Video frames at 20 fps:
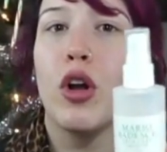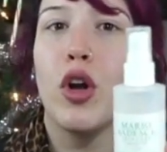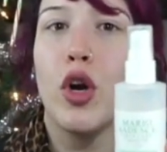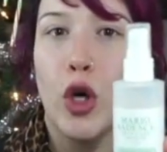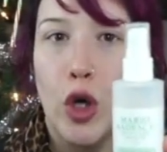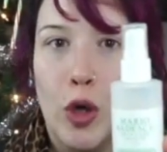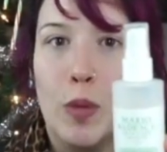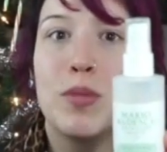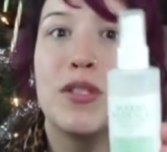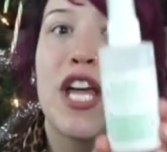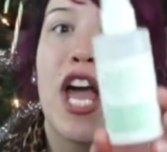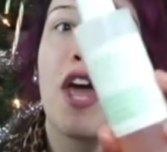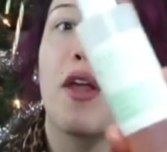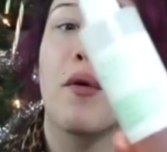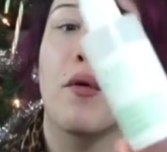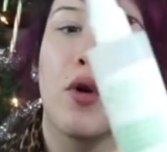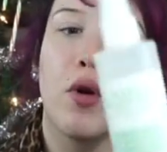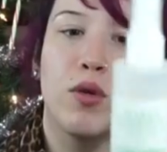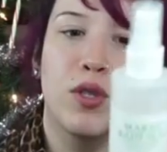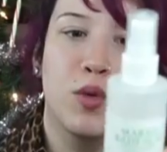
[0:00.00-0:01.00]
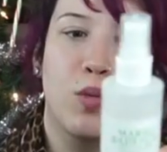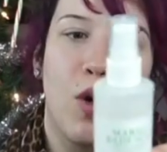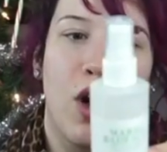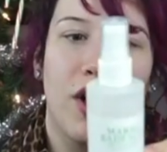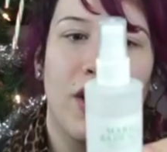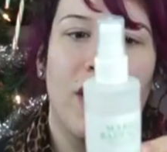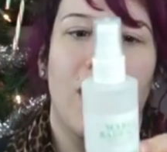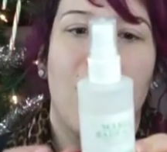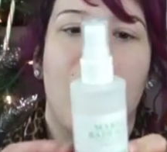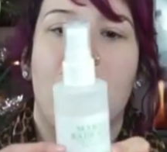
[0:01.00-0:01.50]
herbs and rose
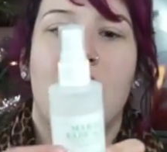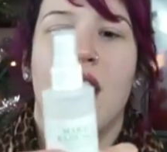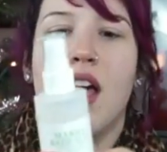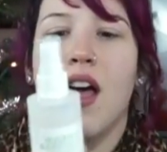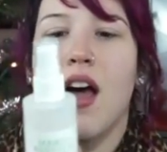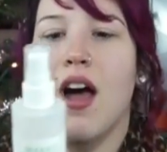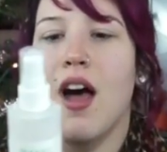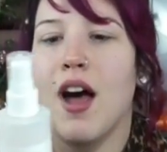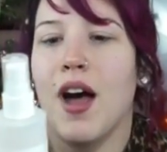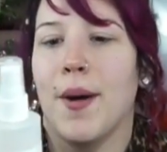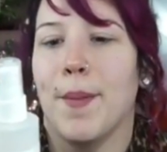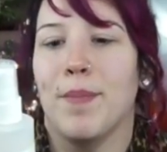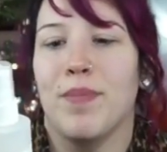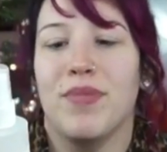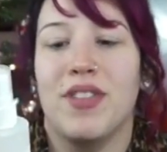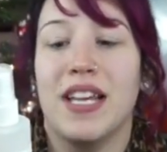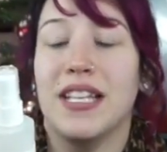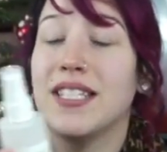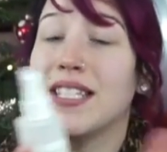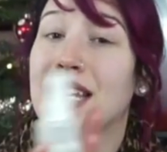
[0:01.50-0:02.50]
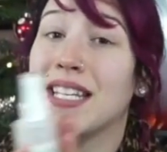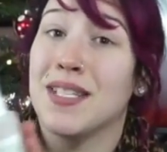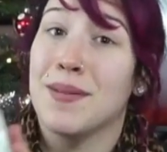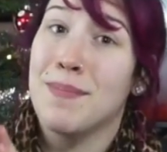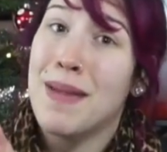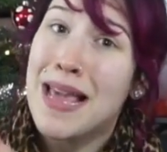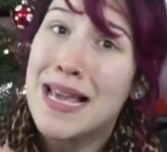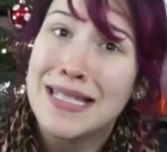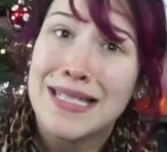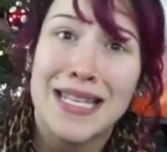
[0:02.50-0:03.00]
water. Um, this is
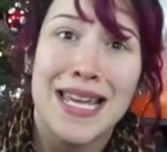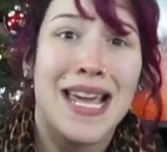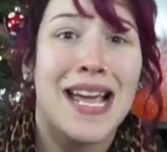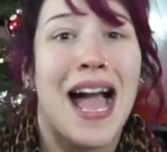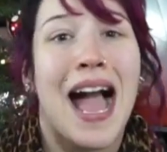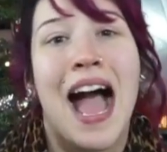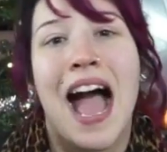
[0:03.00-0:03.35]
amazing.